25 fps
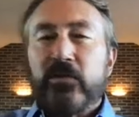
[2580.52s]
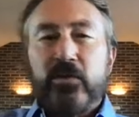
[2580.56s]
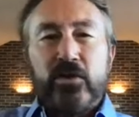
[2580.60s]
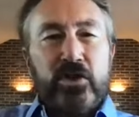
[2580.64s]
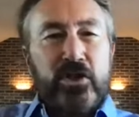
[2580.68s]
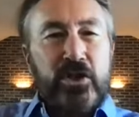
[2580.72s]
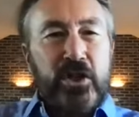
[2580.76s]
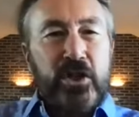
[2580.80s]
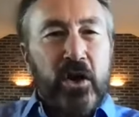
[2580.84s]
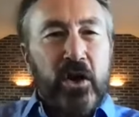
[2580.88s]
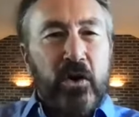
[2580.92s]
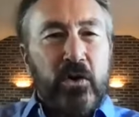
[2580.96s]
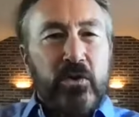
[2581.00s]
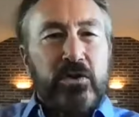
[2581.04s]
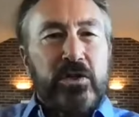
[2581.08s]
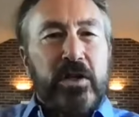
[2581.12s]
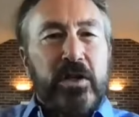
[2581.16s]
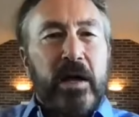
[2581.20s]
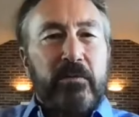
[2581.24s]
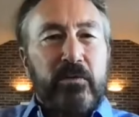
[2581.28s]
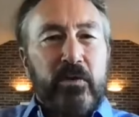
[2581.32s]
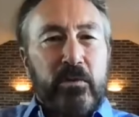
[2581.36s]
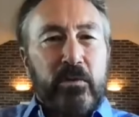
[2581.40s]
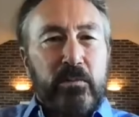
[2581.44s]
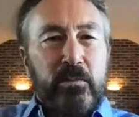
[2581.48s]
shows,
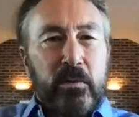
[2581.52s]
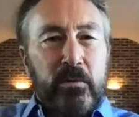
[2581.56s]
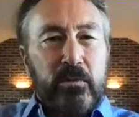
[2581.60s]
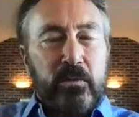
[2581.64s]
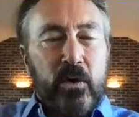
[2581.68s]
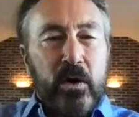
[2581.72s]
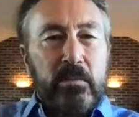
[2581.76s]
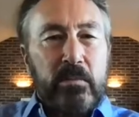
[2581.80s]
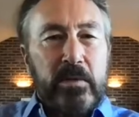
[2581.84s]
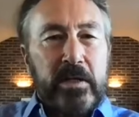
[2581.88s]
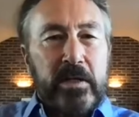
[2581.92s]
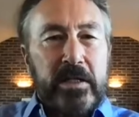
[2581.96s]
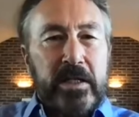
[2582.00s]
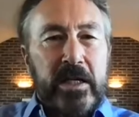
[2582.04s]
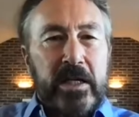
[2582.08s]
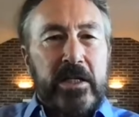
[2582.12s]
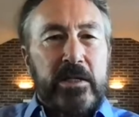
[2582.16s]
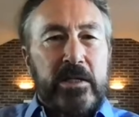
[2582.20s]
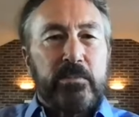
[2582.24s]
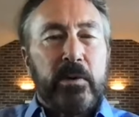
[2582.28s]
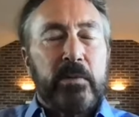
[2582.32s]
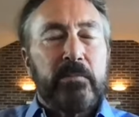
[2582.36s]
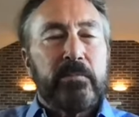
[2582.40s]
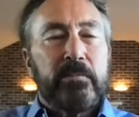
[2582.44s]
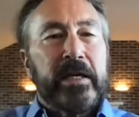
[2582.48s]
not for
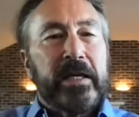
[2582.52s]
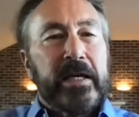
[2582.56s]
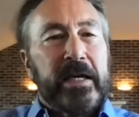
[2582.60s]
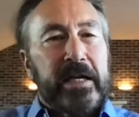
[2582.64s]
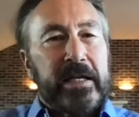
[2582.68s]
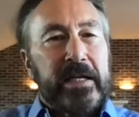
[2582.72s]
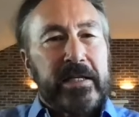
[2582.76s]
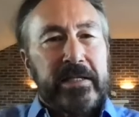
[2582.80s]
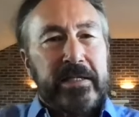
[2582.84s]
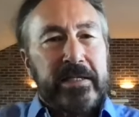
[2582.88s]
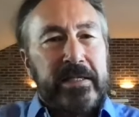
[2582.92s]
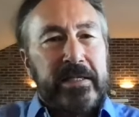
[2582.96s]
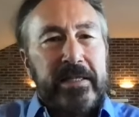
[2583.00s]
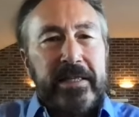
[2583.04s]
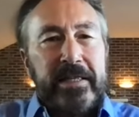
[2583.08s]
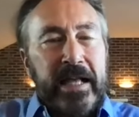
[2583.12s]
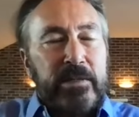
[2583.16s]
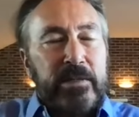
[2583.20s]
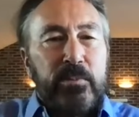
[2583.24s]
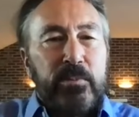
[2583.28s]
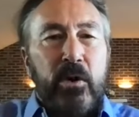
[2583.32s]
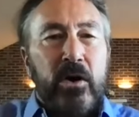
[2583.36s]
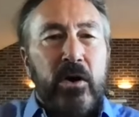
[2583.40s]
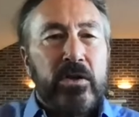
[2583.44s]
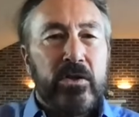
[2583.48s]
performances, but because
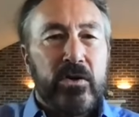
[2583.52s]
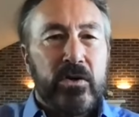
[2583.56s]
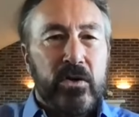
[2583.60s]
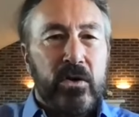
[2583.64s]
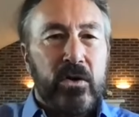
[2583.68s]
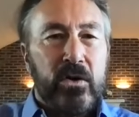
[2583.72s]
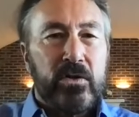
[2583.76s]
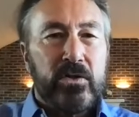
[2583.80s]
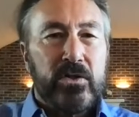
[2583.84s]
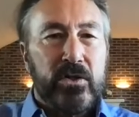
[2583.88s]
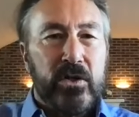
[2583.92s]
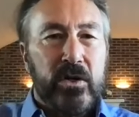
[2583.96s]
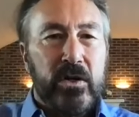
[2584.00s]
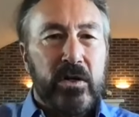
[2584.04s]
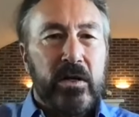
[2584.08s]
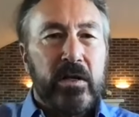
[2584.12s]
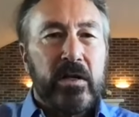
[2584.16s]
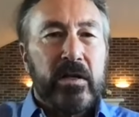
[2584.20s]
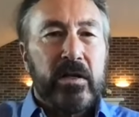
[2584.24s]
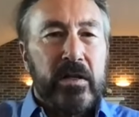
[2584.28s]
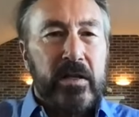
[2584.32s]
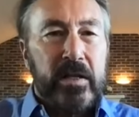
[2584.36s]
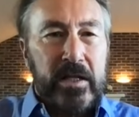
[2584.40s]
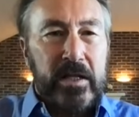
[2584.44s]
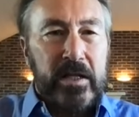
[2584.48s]
that's part of their culture.
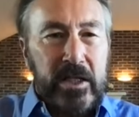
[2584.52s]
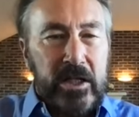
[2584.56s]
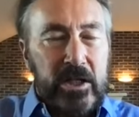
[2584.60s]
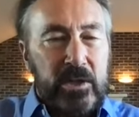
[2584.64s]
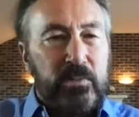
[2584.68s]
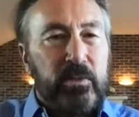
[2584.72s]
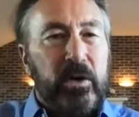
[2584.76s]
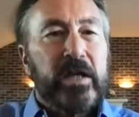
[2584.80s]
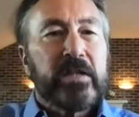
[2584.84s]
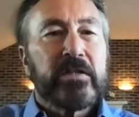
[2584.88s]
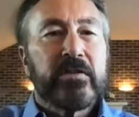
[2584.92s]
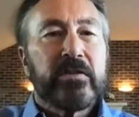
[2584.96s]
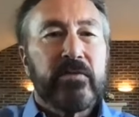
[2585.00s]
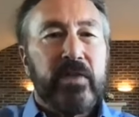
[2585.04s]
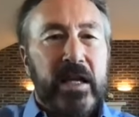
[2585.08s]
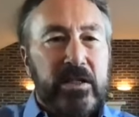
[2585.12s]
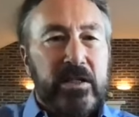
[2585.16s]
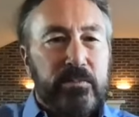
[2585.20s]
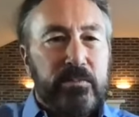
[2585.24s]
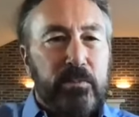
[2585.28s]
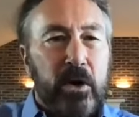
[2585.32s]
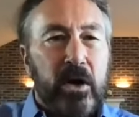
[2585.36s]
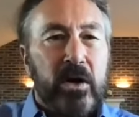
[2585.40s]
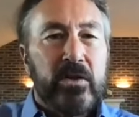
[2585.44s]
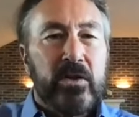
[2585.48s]
It's expressive, that's
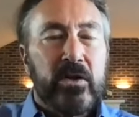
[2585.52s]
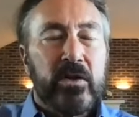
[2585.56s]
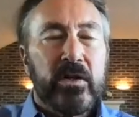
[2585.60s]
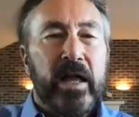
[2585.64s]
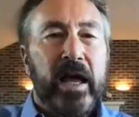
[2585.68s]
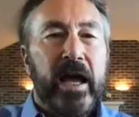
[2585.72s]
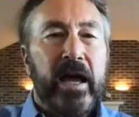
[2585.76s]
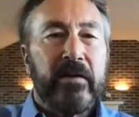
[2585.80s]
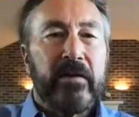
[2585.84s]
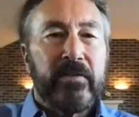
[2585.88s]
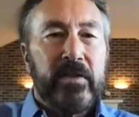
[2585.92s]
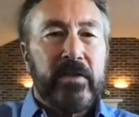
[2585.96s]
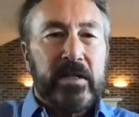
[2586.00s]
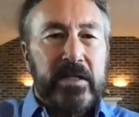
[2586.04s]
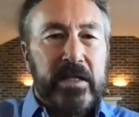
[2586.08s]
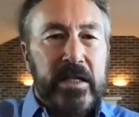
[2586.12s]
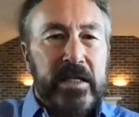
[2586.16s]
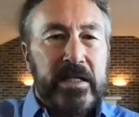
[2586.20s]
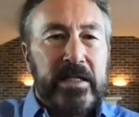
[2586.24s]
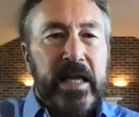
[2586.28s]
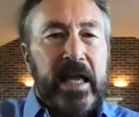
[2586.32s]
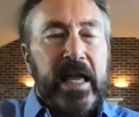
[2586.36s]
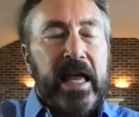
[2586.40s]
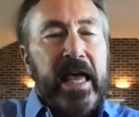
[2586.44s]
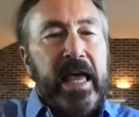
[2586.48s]
part of their life.
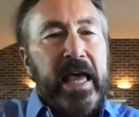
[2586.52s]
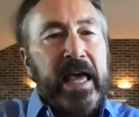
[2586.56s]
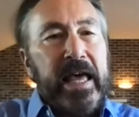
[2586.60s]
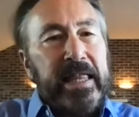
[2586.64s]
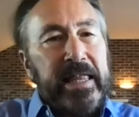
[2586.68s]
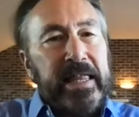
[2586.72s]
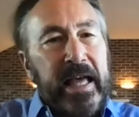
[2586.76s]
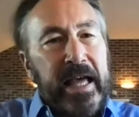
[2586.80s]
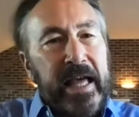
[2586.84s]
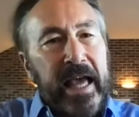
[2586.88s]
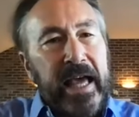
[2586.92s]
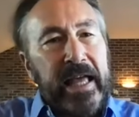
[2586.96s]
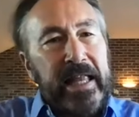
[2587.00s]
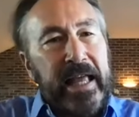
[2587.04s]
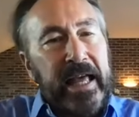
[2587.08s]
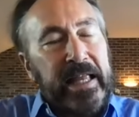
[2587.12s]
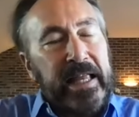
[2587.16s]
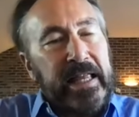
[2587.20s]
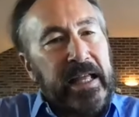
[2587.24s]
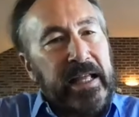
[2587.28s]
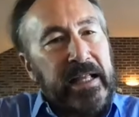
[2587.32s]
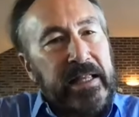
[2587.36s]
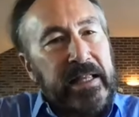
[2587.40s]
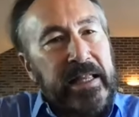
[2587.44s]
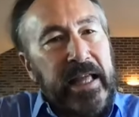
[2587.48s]

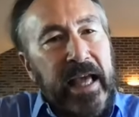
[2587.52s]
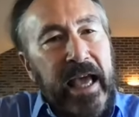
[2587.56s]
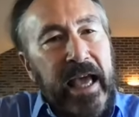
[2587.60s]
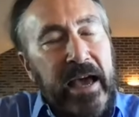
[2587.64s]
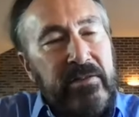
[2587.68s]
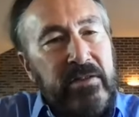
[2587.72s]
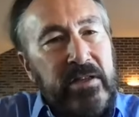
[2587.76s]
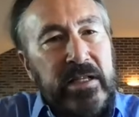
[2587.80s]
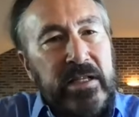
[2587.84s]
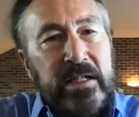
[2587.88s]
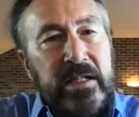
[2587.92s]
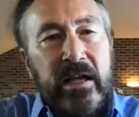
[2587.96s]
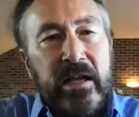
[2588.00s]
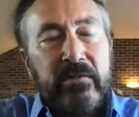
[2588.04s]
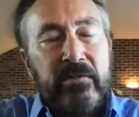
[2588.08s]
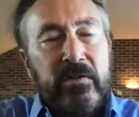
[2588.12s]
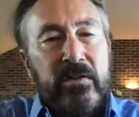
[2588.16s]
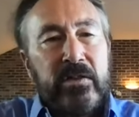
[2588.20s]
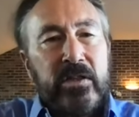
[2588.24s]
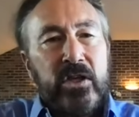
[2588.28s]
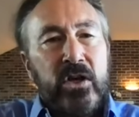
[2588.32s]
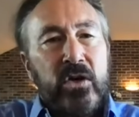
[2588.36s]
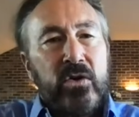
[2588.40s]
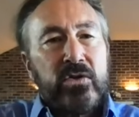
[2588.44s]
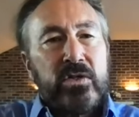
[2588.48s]
They have this love of
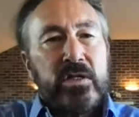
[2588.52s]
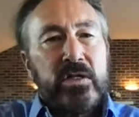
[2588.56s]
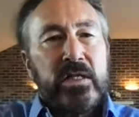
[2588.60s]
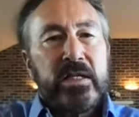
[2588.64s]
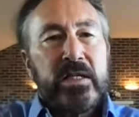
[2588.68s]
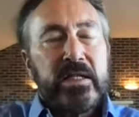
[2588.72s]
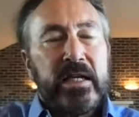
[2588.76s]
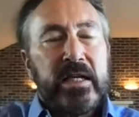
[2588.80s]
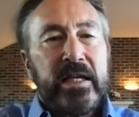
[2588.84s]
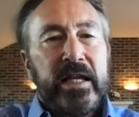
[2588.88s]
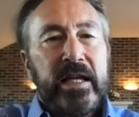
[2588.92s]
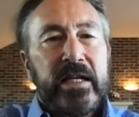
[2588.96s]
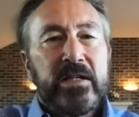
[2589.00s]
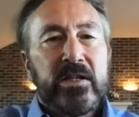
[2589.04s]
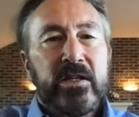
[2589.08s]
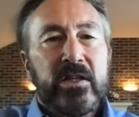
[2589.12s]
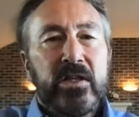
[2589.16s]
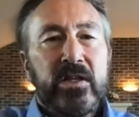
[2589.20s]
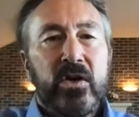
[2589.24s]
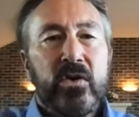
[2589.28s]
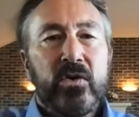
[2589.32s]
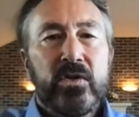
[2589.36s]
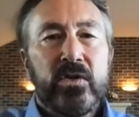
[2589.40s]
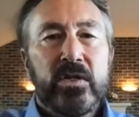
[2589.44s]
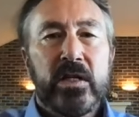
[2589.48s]
the ocean, this connection to
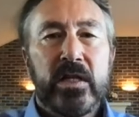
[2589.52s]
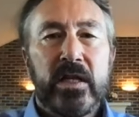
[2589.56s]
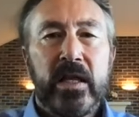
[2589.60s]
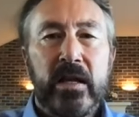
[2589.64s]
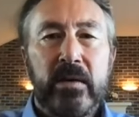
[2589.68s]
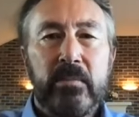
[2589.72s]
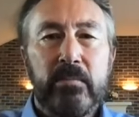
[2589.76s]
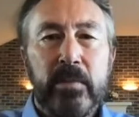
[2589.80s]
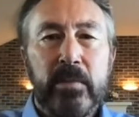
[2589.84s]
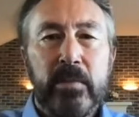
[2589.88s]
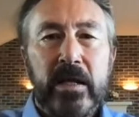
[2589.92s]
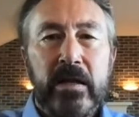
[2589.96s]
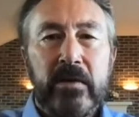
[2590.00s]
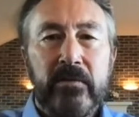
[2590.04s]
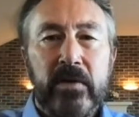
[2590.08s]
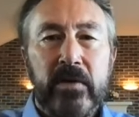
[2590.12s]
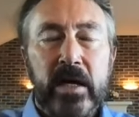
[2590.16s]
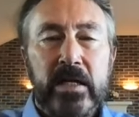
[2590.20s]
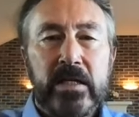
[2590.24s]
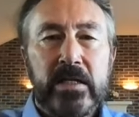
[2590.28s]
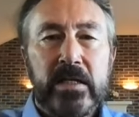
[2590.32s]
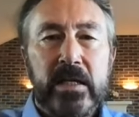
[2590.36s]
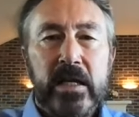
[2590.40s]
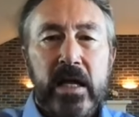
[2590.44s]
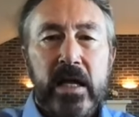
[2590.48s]
the ocean that many of
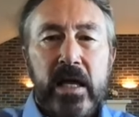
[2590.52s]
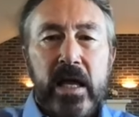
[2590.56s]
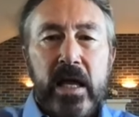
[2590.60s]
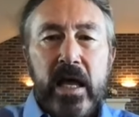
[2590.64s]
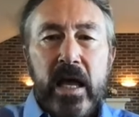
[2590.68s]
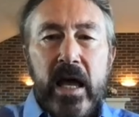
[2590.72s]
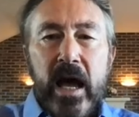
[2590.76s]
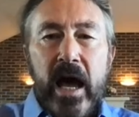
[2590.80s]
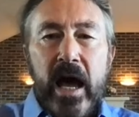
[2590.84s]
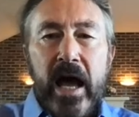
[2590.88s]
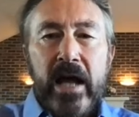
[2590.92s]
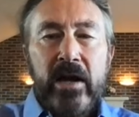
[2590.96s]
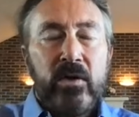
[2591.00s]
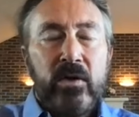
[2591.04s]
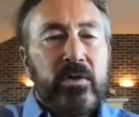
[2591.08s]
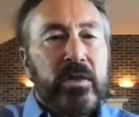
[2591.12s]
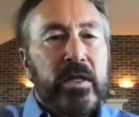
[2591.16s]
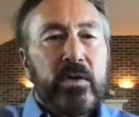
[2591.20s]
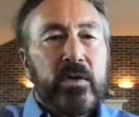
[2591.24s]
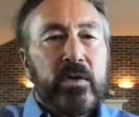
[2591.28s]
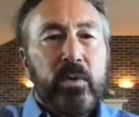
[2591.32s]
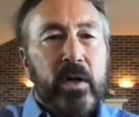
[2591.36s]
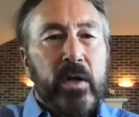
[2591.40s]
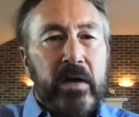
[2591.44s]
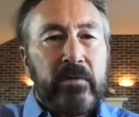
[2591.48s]
us, I don't
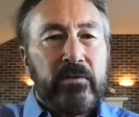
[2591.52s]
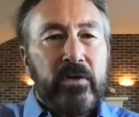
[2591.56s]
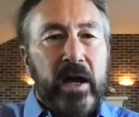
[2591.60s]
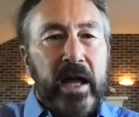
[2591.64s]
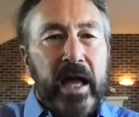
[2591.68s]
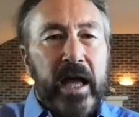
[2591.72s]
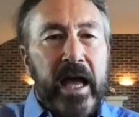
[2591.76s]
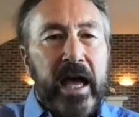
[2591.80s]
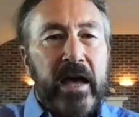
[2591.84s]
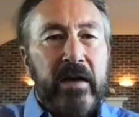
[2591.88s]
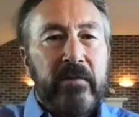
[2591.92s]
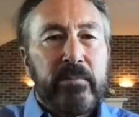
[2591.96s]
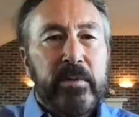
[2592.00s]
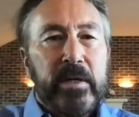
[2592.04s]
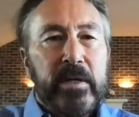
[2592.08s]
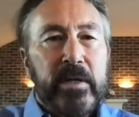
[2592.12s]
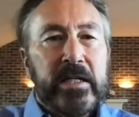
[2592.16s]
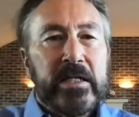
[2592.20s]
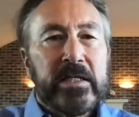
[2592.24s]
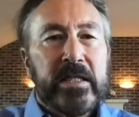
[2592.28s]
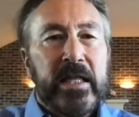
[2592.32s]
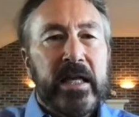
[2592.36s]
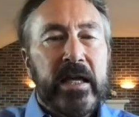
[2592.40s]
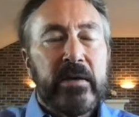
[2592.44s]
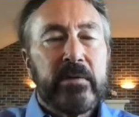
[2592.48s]
think we'll ever have,
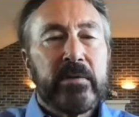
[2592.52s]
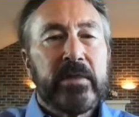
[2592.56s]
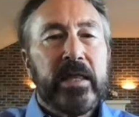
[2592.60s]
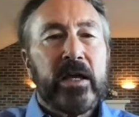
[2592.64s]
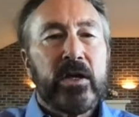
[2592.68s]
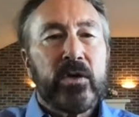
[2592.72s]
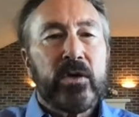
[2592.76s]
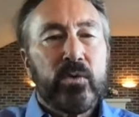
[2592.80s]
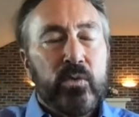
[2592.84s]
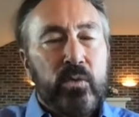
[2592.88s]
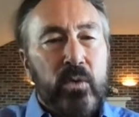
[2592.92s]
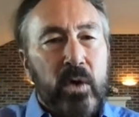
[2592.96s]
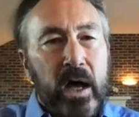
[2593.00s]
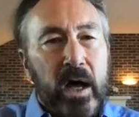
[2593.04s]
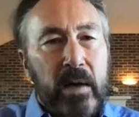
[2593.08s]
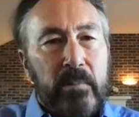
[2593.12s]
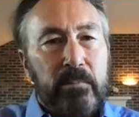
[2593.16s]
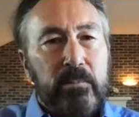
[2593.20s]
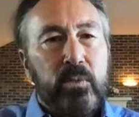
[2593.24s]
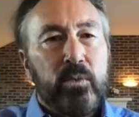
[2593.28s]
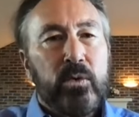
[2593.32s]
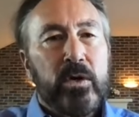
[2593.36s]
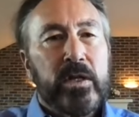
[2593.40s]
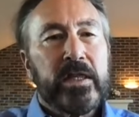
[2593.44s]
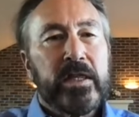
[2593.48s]
because they grew
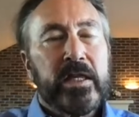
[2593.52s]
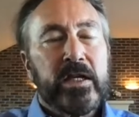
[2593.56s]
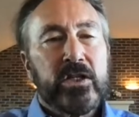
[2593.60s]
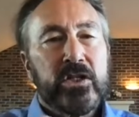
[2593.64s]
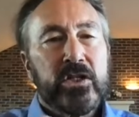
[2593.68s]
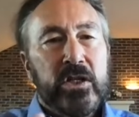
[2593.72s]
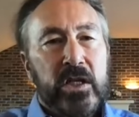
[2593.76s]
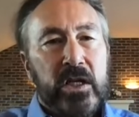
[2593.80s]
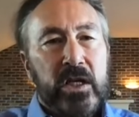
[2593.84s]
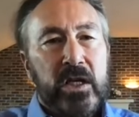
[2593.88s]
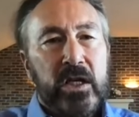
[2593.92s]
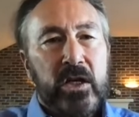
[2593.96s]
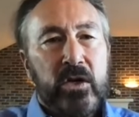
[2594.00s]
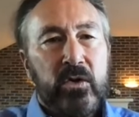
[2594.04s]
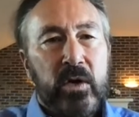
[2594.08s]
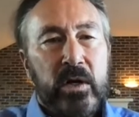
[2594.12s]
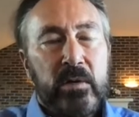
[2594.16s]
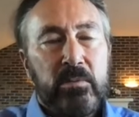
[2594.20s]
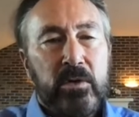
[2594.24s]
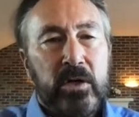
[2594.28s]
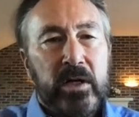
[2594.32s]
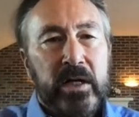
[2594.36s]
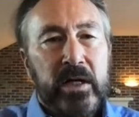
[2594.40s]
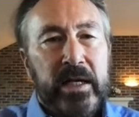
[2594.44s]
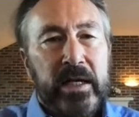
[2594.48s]
up with this
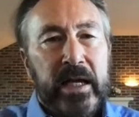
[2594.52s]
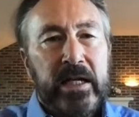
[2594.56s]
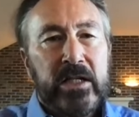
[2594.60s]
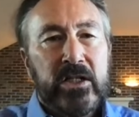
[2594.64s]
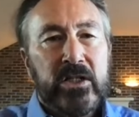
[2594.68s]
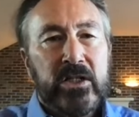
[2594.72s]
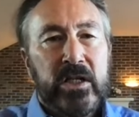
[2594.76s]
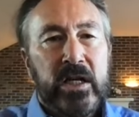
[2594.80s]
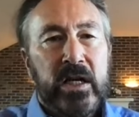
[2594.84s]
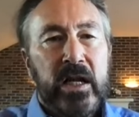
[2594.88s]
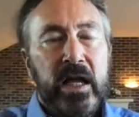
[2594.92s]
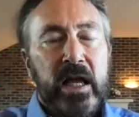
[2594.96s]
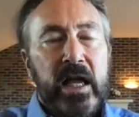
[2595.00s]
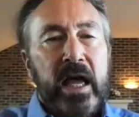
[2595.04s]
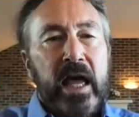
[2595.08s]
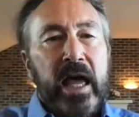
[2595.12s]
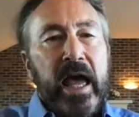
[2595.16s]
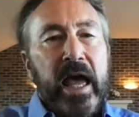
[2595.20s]
incredible connection.